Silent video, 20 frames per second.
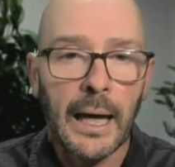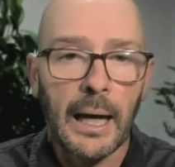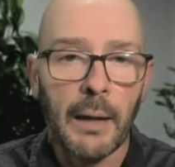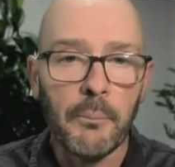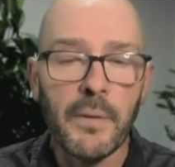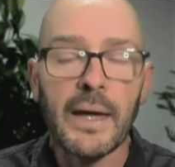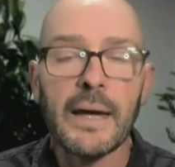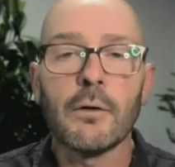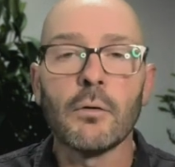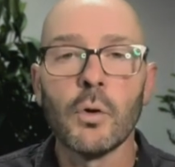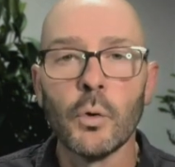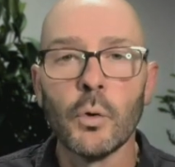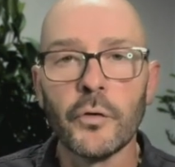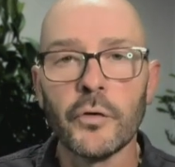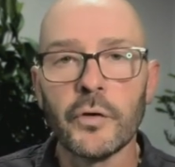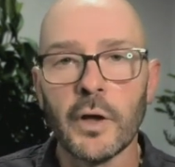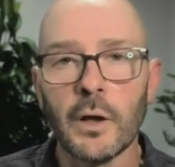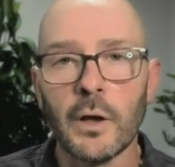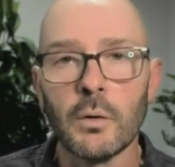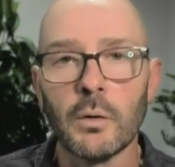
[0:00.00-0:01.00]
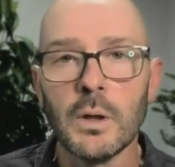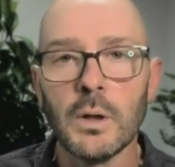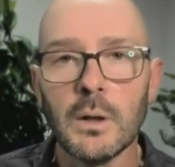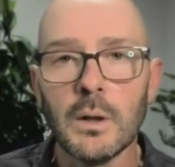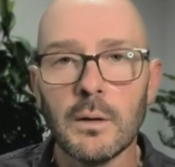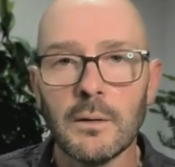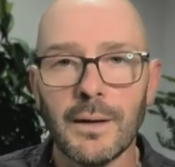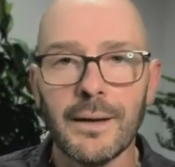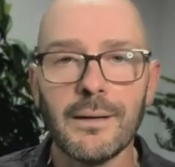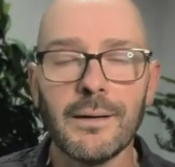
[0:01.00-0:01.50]

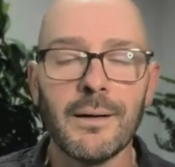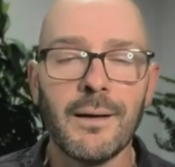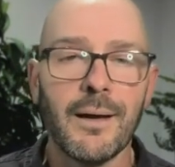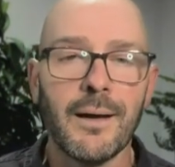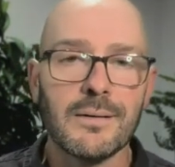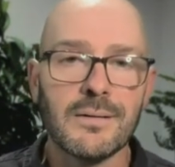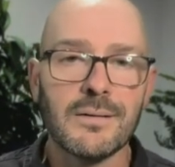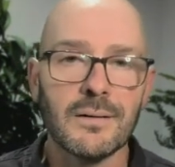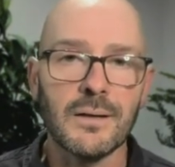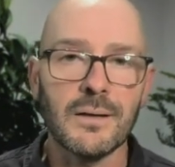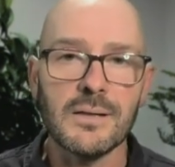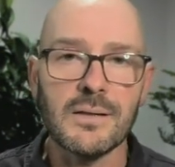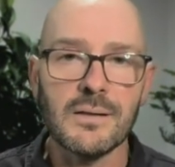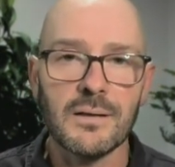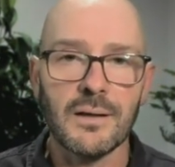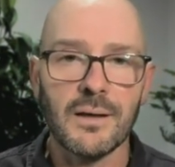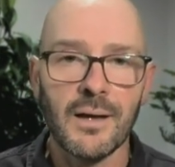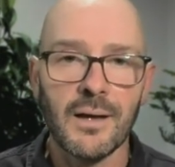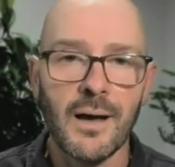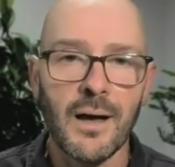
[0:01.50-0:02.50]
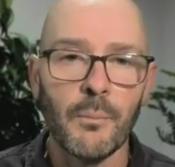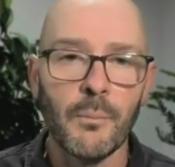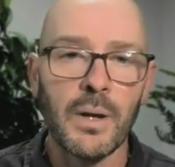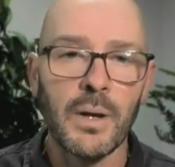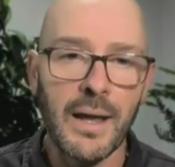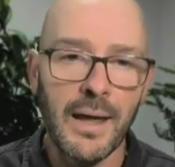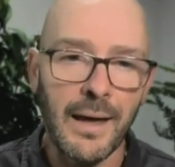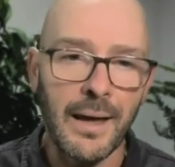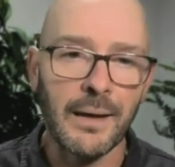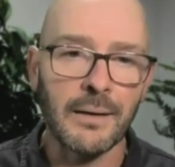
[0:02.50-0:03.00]
They can actually
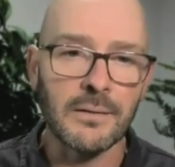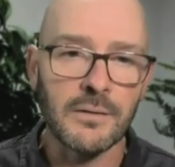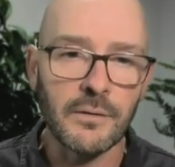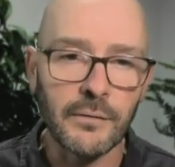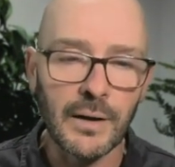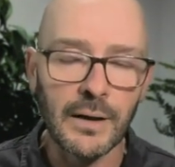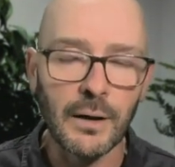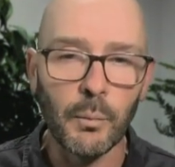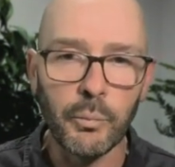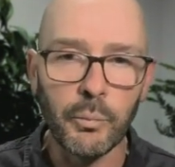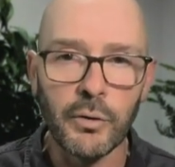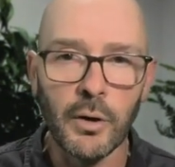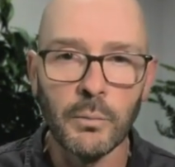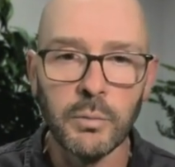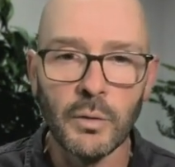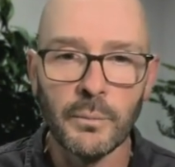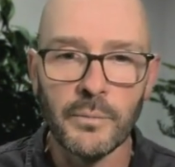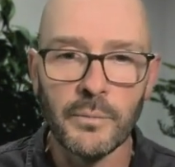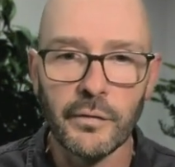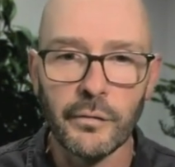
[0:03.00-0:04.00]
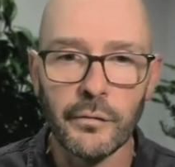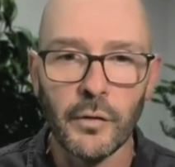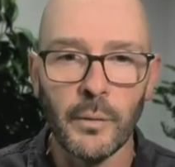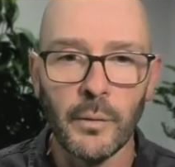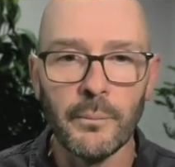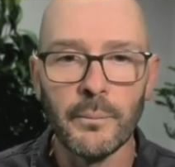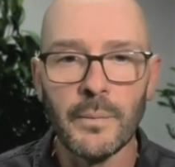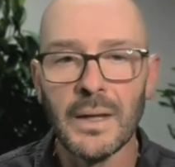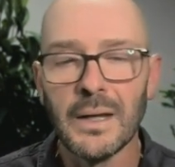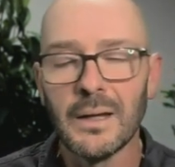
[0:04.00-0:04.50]
succumb and develop problems
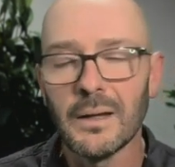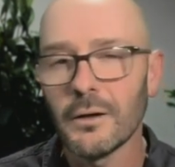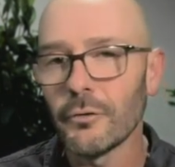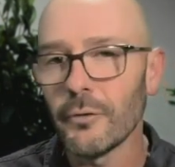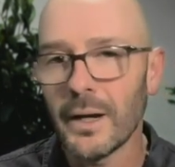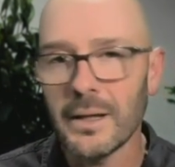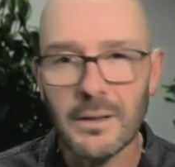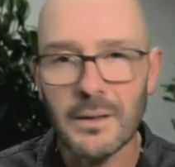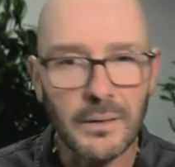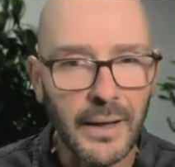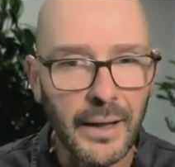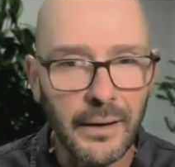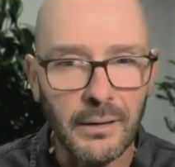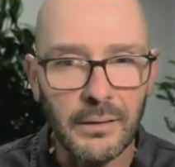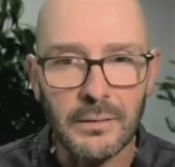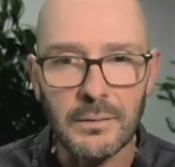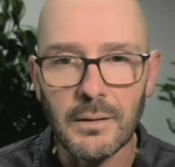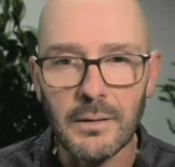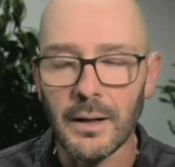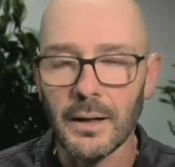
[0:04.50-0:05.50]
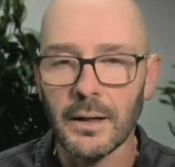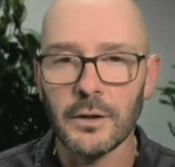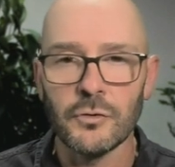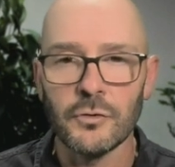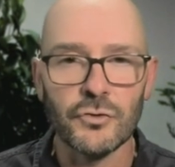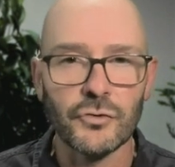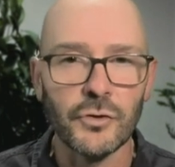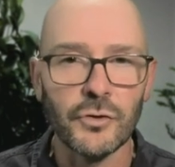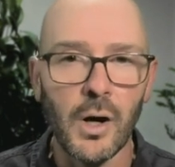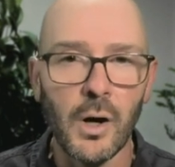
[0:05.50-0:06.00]
from granulated
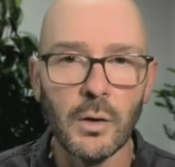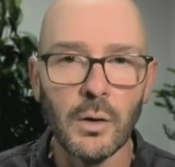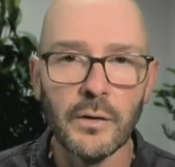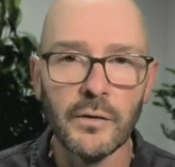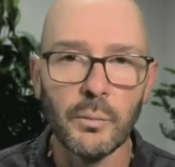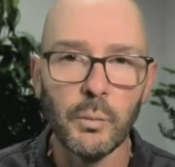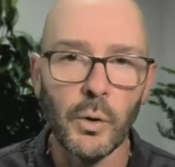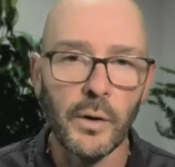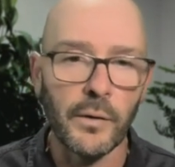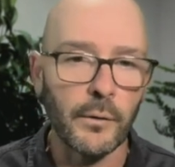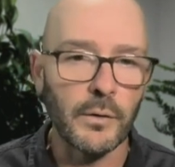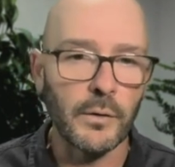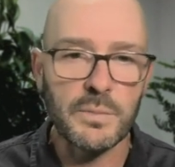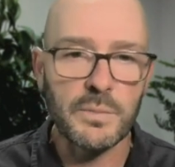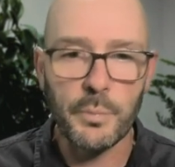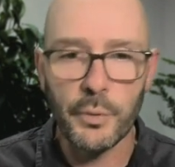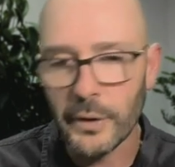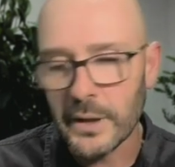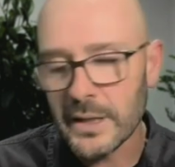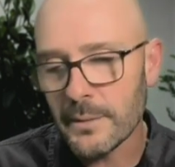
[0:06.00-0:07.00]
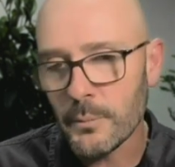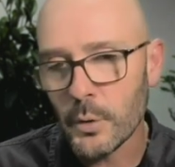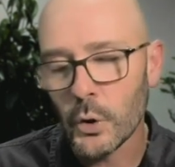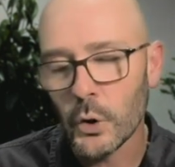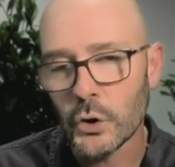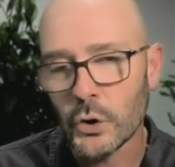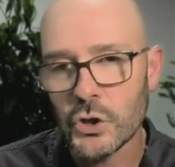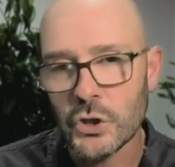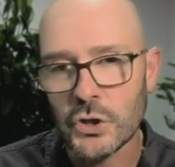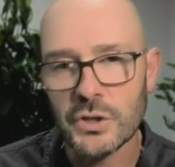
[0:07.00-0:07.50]
controllers, whether it's
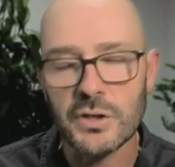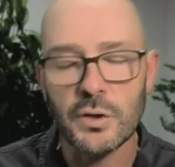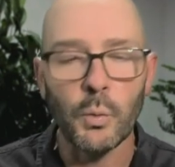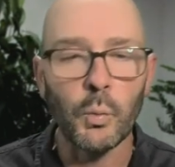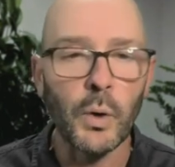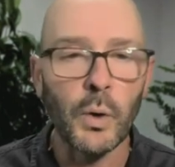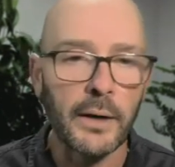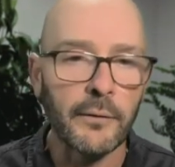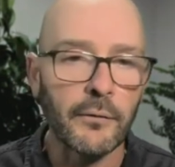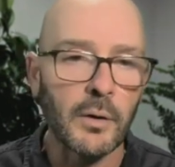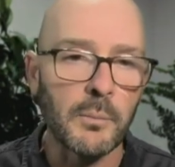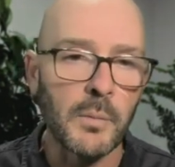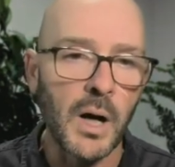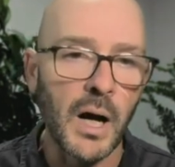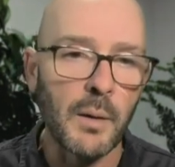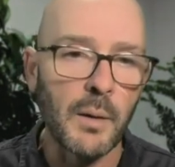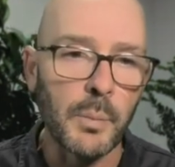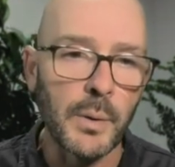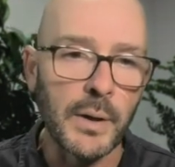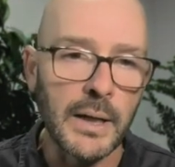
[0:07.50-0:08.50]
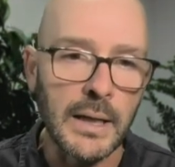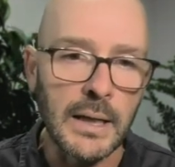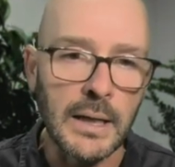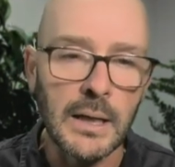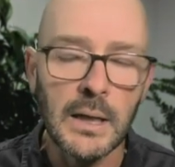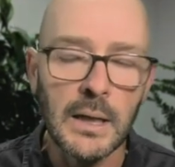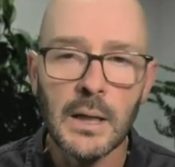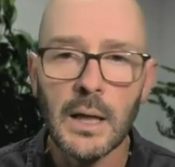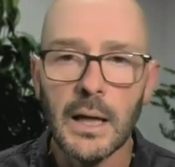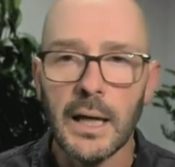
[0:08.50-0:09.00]
pre-emergence or whatever it might
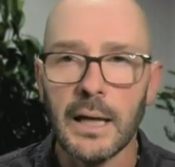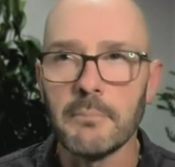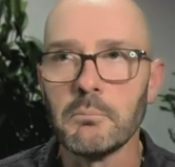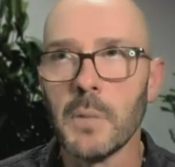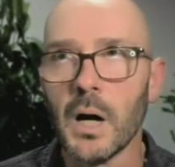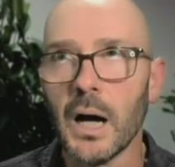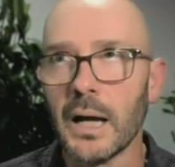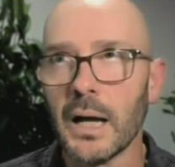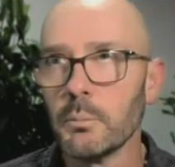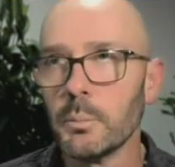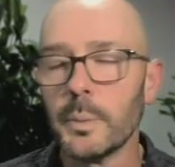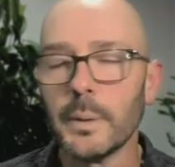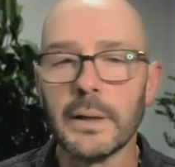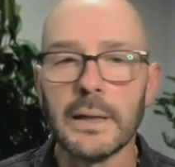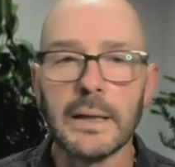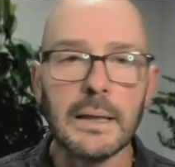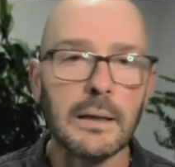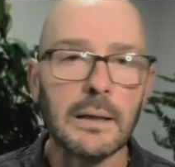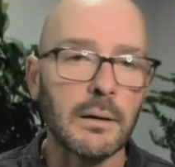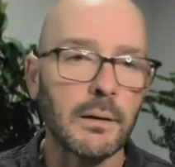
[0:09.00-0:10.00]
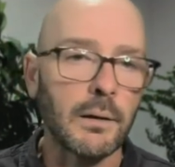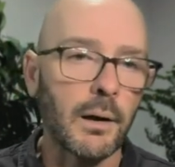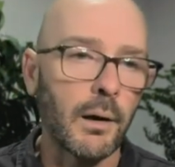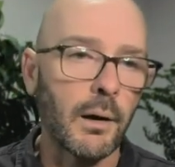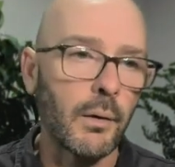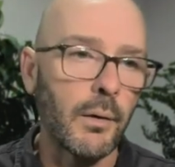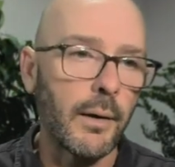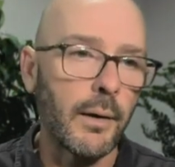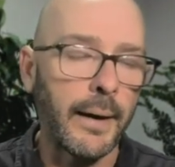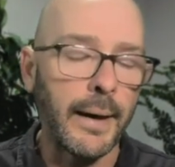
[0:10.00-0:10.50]
be. It might be,
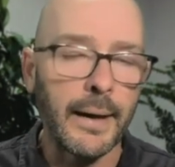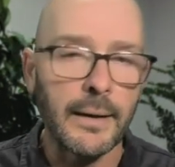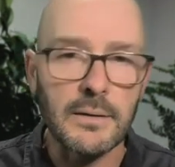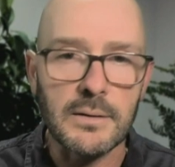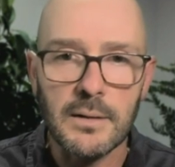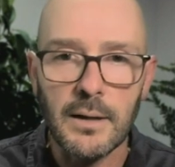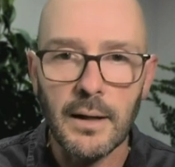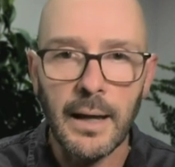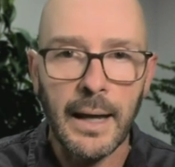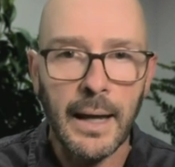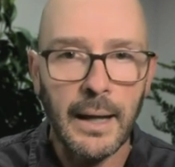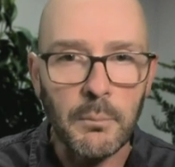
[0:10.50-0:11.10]
ant